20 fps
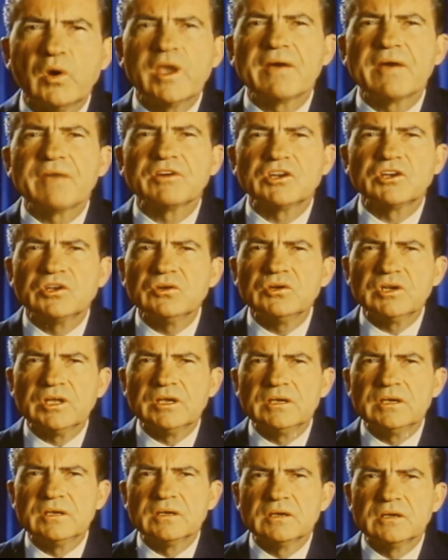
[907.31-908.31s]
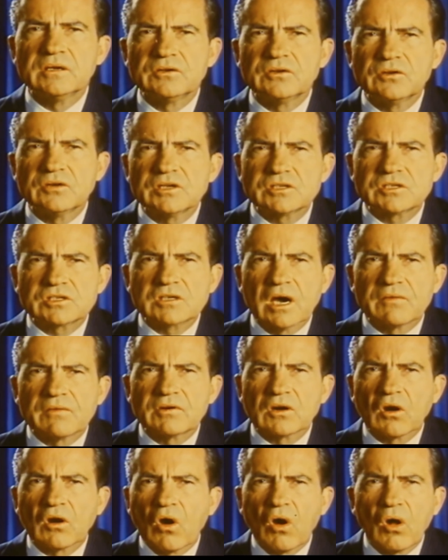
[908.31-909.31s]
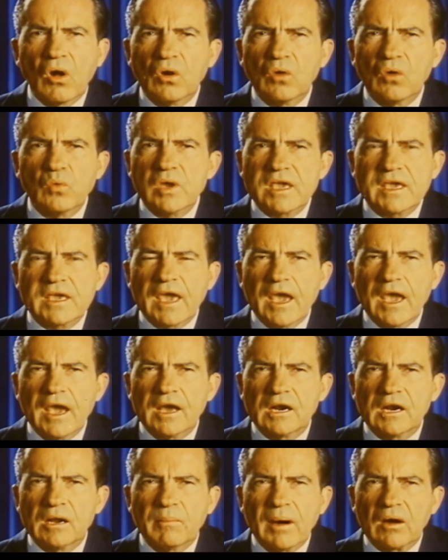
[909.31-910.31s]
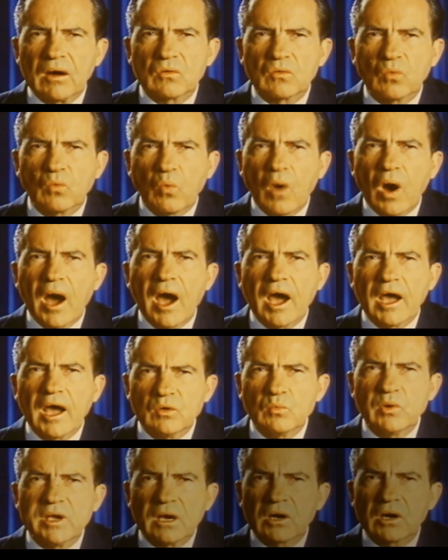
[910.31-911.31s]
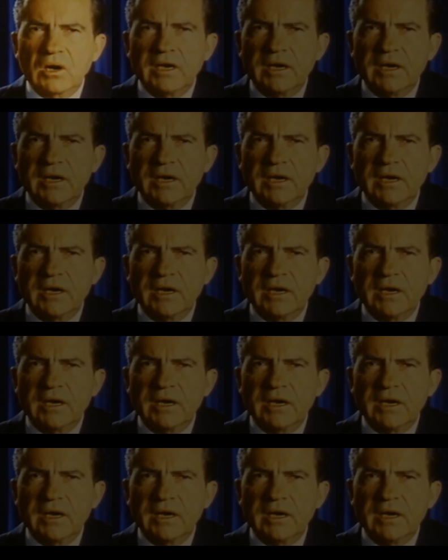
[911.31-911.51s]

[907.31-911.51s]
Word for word: We have a duty to discover all we can about why we